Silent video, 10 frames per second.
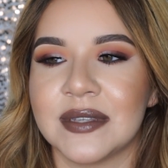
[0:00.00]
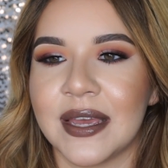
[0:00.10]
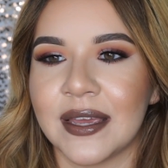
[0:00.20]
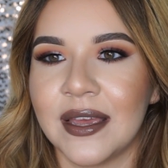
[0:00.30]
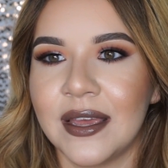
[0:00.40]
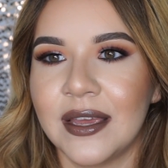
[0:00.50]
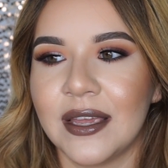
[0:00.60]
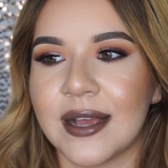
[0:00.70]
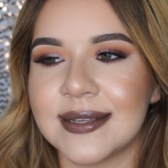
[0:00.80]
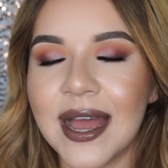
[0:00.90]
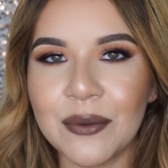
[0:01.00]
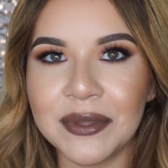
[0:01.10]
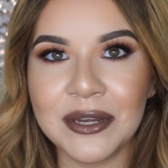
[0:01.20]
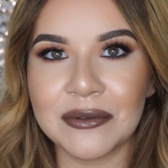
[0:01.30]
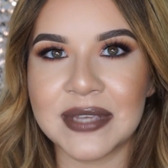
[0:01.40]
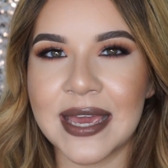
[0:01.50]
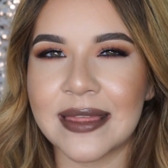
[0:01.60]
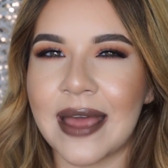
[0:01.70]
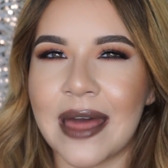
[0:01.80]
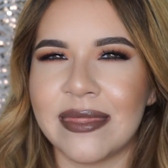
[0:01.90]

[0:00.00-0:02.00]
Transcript: Like, because I really don't take